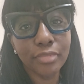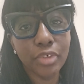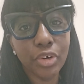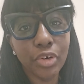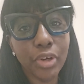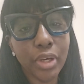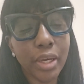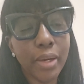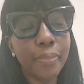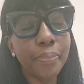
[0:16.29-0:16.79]

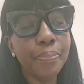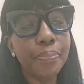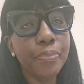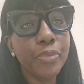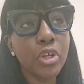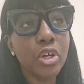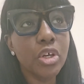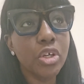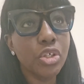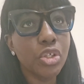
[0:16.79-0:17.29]
Okay,
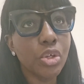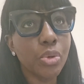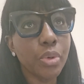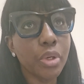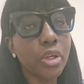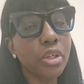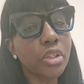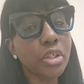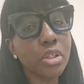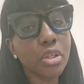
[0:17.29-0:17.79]
so
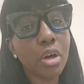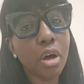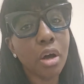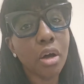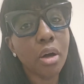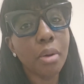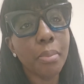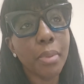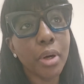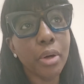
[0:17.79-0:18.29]
we're going to
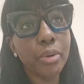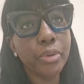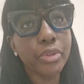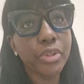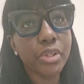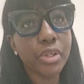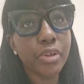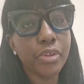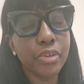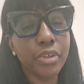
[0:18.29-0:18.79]
talk
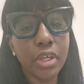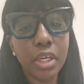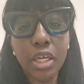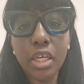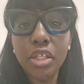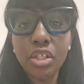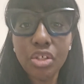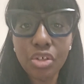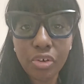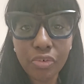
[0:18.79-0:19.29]
about the
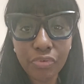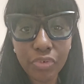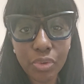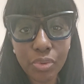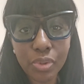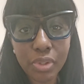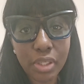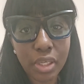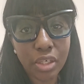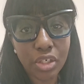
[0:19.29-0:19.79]

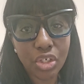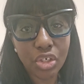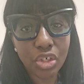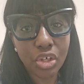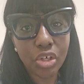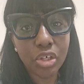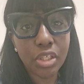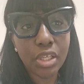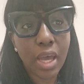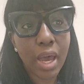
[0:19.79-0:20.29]
interview
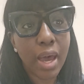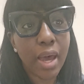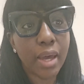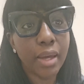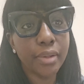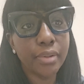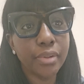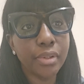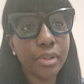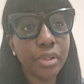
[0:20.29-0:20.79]
section
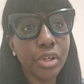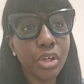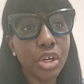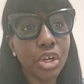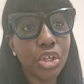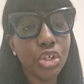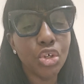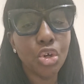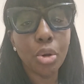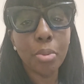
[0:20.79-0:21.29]
and
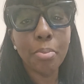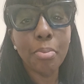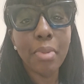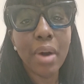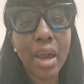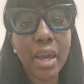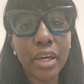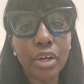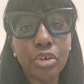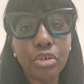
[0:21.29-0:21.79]
your
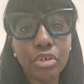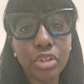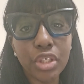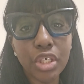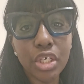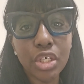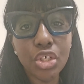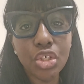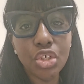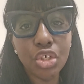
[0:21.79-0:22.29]
micro
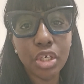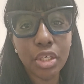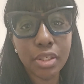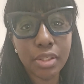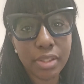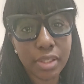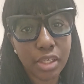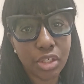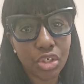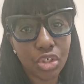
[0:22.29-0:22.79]
teaching
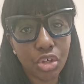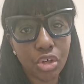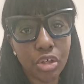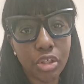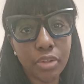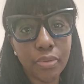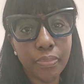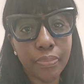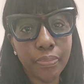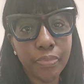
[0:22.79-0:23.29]

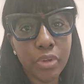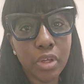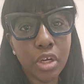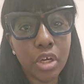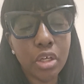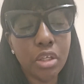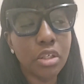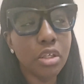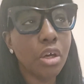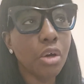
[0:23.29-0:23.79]
session.
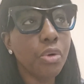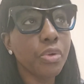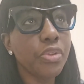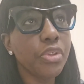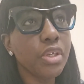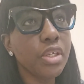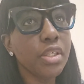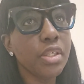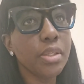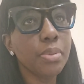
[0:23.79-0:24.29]
Now,
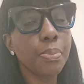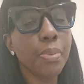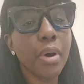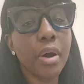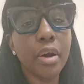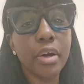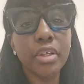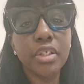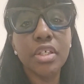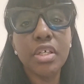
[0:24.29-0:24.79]
this
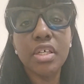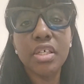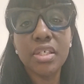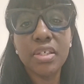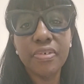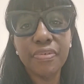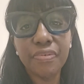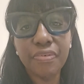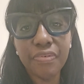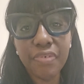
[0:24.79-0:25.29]
part
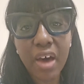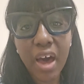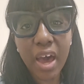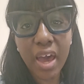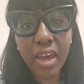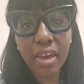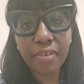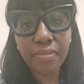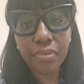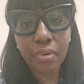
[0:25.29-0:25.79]
is
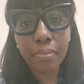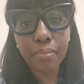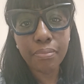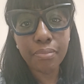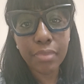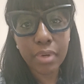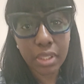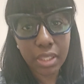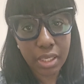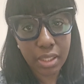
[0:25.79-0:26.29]
5
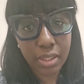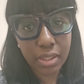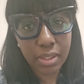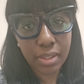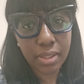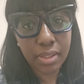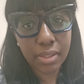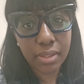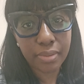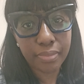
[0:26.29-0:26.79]

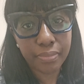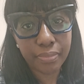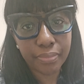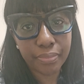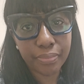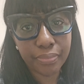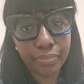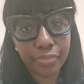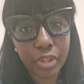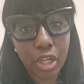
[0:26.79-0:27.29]
minutes
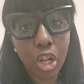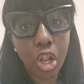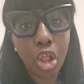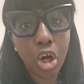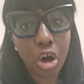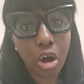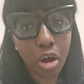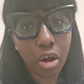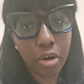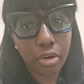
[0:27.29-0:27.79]

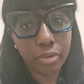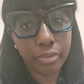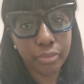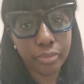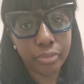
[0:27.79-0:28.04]
long.